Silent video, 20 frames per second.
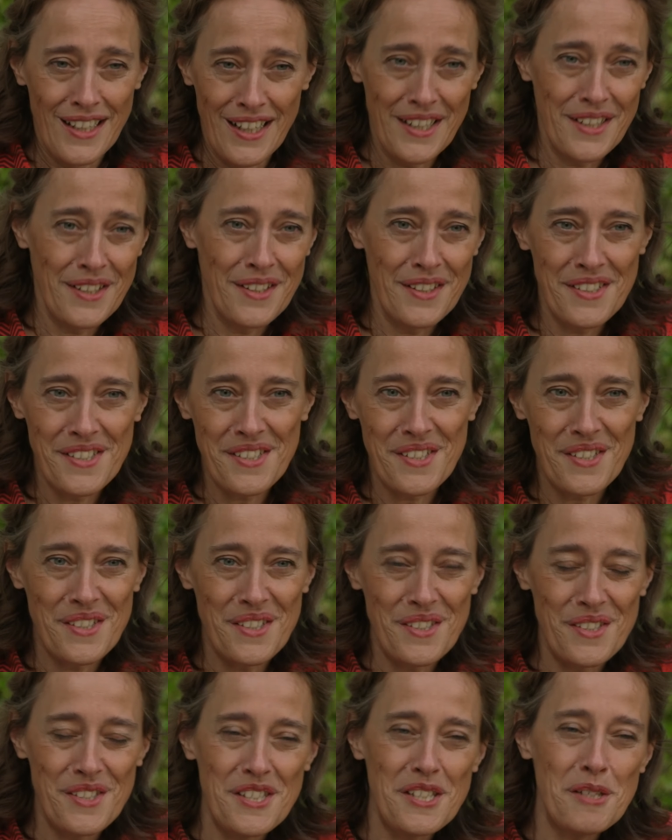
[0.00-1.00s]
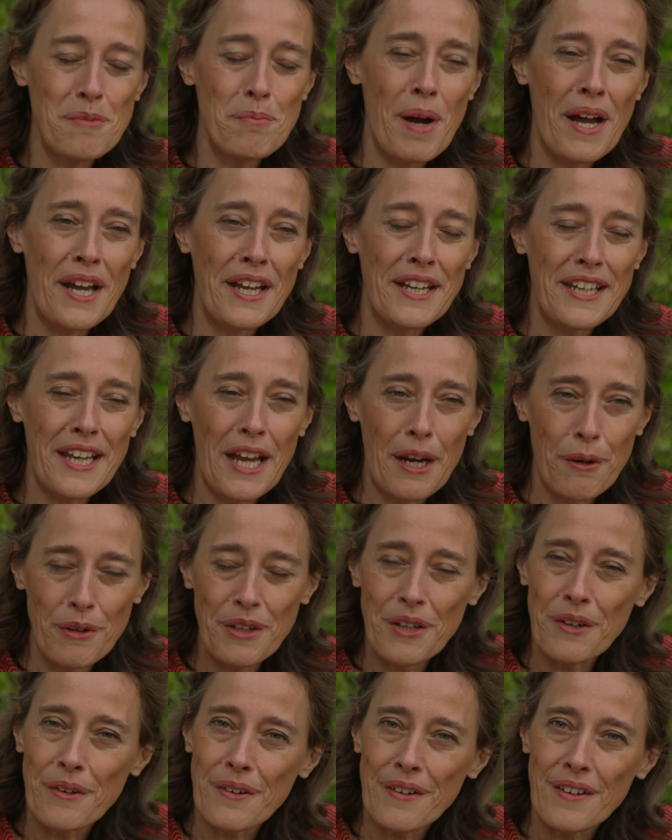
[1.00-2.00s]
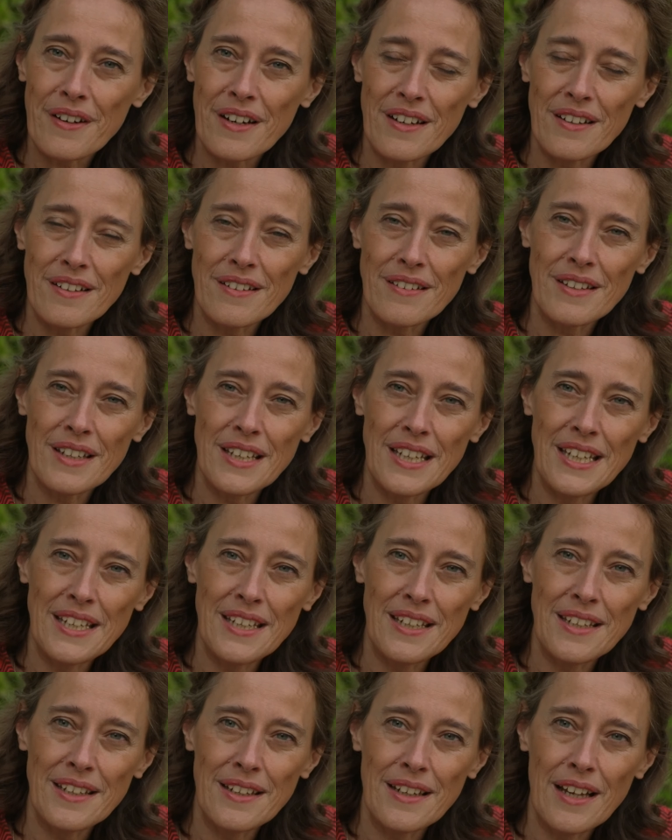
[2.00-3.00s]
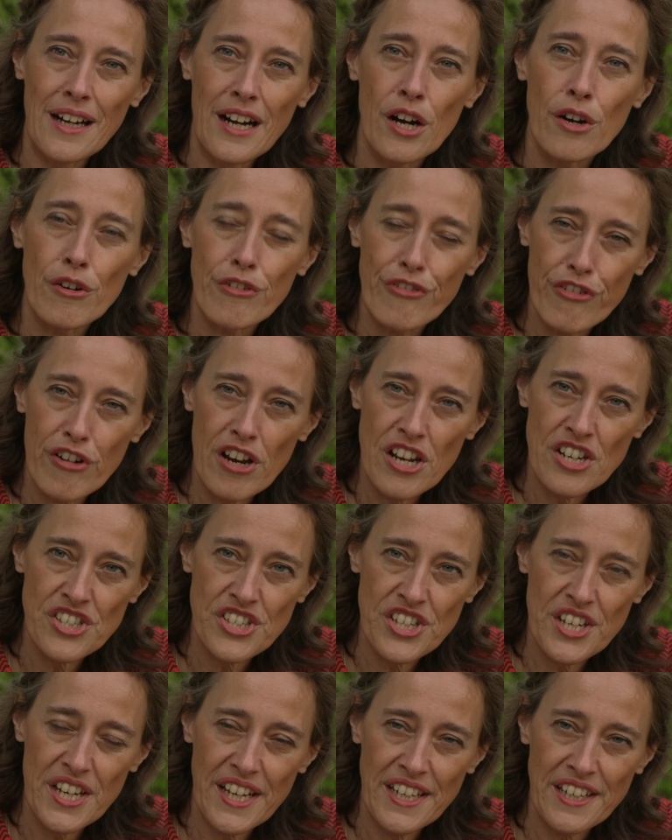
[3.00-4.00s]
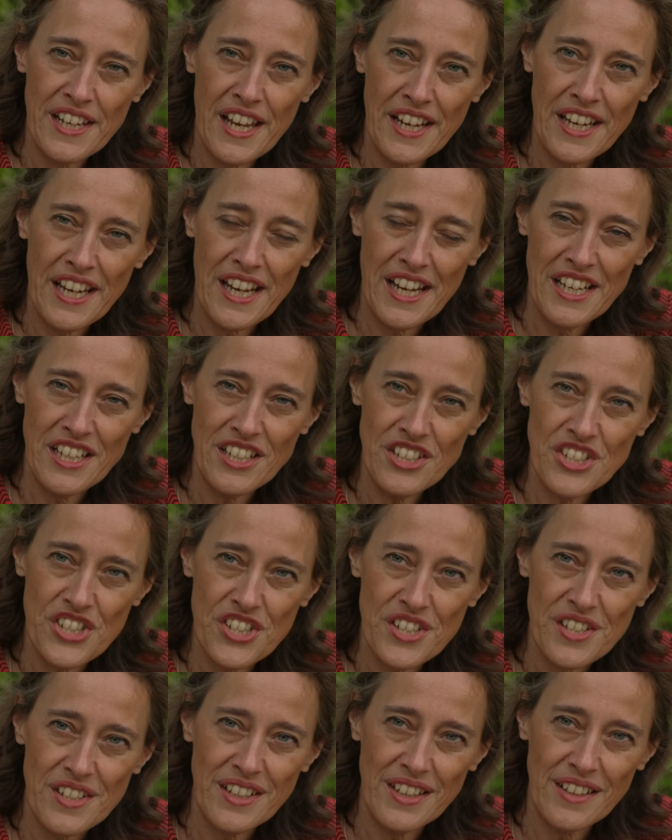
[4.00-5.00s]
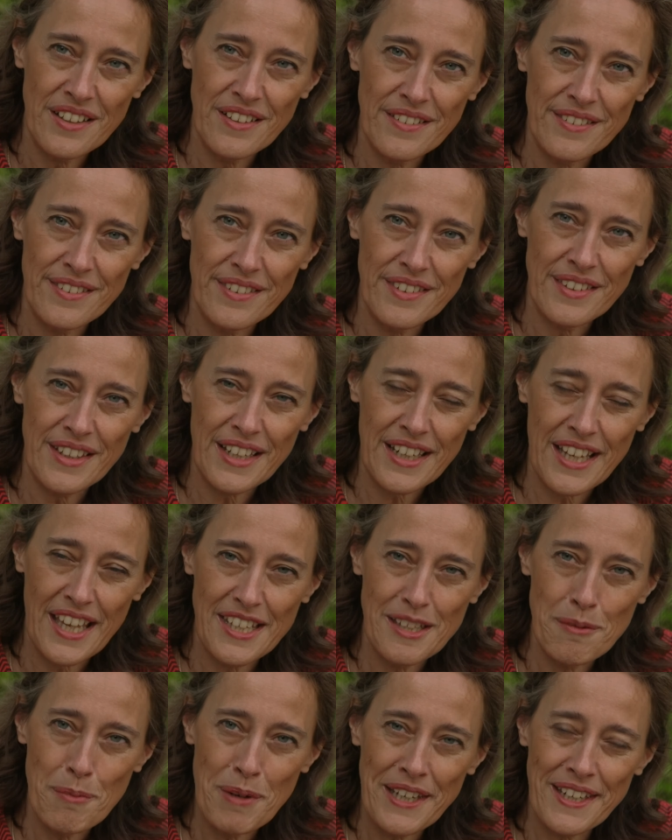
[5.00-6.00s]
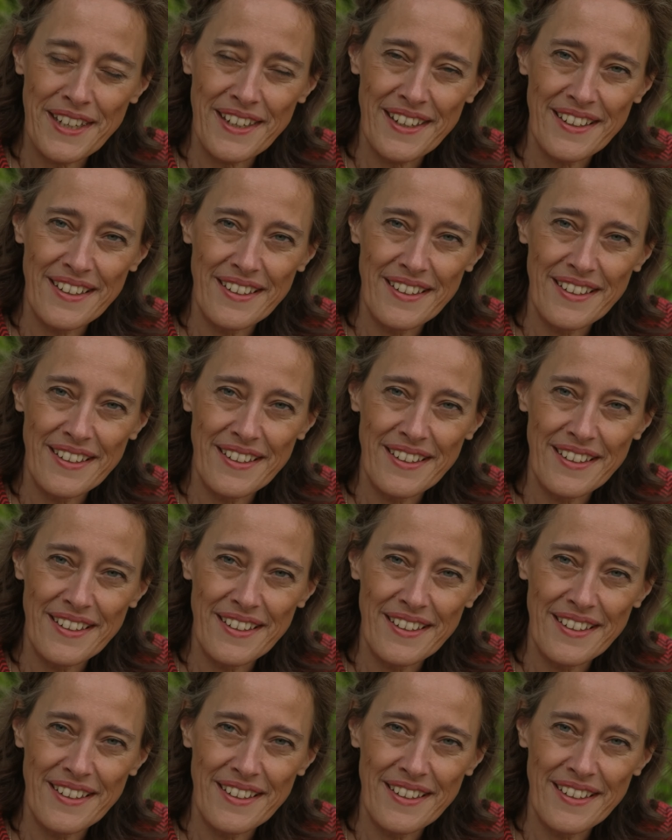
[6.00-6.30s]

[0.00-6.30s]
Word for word: and uh, did my career uh, in our French NIH as an academic,